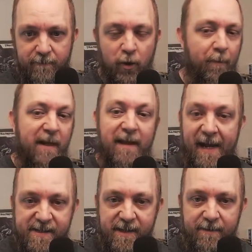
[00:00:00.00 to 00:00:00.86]
Nobody
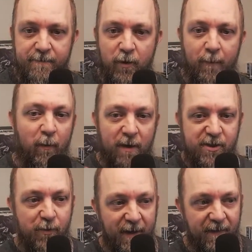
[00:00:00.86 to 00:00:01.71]
likes it. Nobody wants
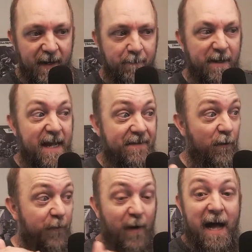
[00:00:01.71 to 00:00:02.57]
to do anything. But yet
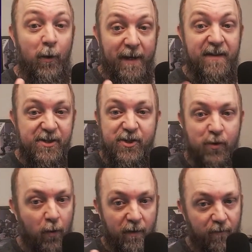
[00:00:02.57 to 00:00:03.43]
they're following this
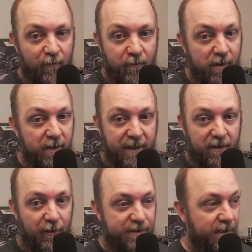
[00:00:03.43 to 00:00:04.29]
story really
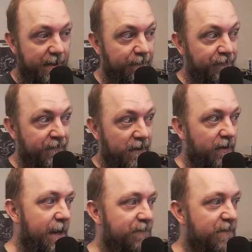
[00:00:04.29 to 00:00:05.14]
closely.
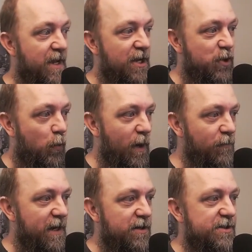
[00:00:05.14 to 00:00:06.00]
Okay. So one
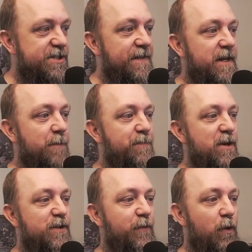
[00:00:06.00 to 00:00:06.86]
Redditor said that a
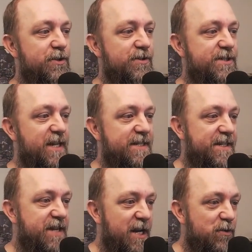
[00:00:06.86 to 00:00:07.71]
Pierce of Vultures sets a
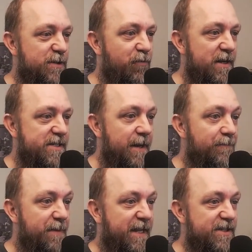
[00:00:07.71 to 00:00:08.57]
dangerous precedent
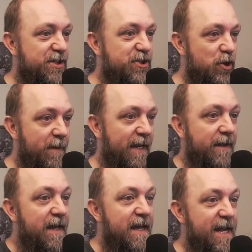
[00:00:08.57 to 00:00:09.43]
because assuming
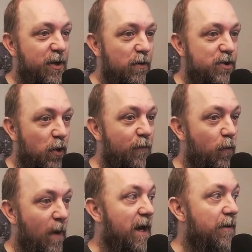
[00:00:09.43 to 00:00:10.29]
it goes over
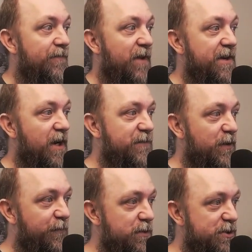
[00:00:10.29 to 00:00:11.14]
well enough to
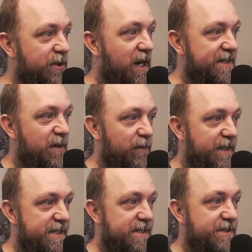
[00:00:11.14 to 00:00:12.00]
the future content
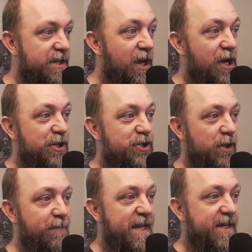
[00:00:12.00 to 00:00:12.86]
releases
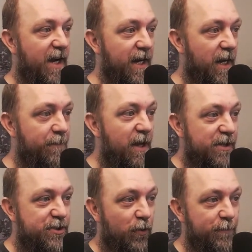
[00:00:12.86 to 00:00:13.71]
should be cut up,
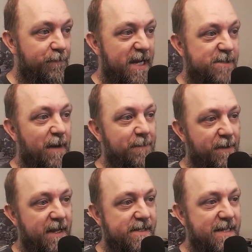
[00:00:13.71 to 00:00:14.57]
sold piece by
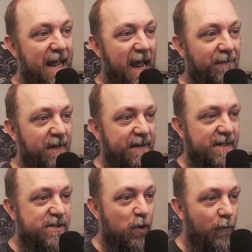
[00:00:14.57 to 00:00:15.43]
piece, and think that
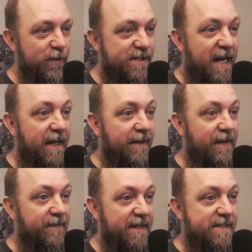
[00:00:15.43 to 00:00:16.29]
it's overstating
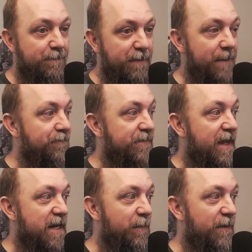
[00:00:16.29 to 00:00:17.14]
that thing's a bit.
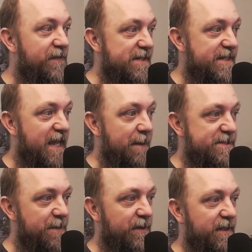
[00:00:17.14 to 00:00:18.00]
Now, Bethesda games
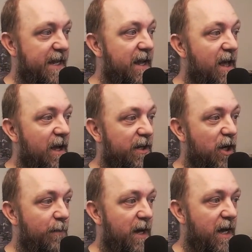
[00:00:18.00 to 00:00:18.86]
typically
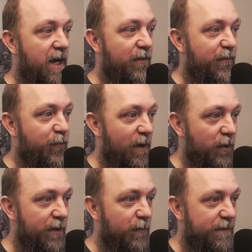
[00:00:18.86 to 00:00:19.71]
come uh,
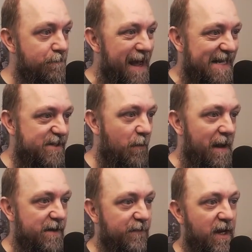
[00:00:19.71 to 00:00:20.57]
front-loaded with massive
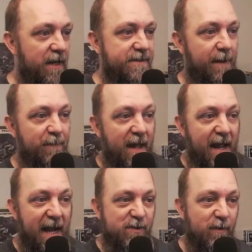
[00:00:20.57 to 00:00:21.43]
amount of content,
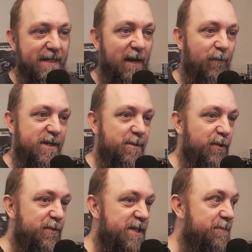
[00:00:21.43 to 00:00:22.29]
and it's really not
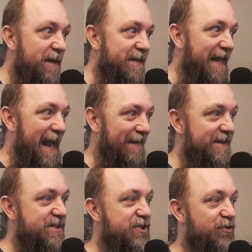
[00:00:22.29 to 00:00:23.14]
reasonable to expect the
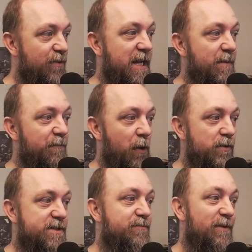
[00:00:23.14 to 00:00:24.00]
endless stream of
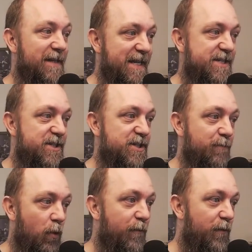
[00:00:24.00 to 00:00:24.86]
post releases
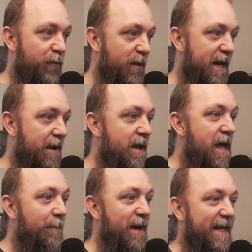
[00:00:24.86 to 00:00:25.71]
more for free.
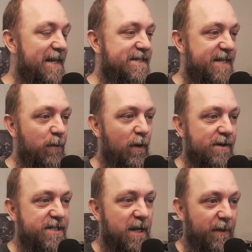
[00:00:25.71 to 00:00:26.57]
But I can see where
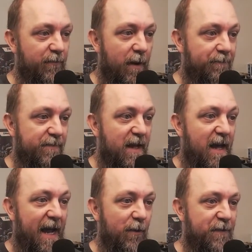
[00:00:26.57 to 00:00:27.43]
it's coming from.
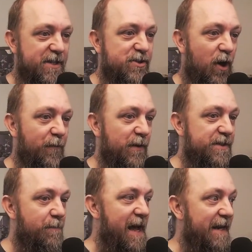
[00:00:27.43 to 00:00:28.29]
I don't think Starfield
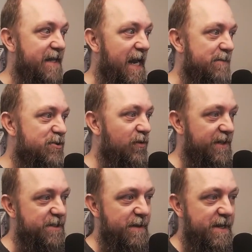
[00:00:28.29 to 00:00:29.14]
is a bad game,
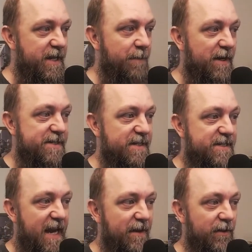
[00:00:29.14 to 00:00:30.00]
strictly speaking, but it's a
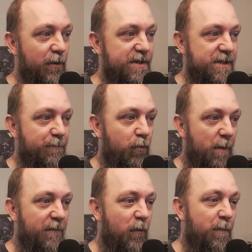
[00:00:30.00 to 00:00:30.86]
standalone
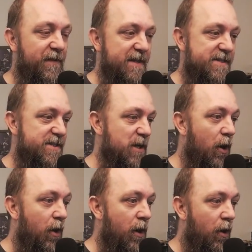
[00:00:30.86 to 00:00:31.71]
disappointment for Bethesda's
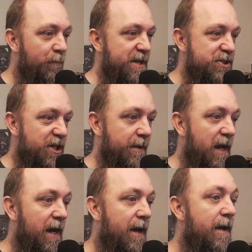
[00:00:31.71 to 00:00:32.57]
R- RPG
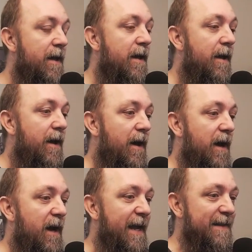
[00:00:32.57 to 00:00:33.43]
uh,
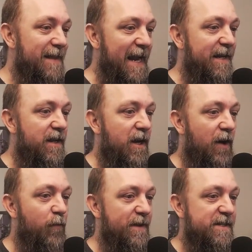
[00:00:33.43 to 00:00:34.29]
uh, in light
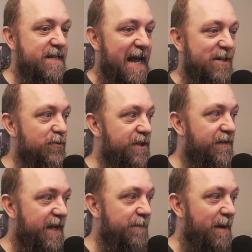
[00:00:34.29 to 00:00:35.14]
of what the natural to
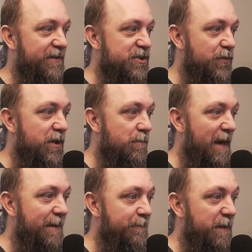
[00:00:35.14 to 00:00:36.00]
think about the studio
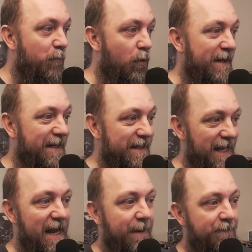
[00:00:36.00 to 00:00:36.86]
might be more
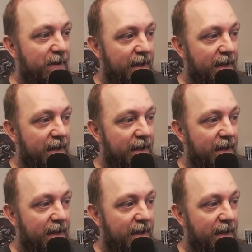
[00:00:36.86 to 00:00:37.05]
inclined.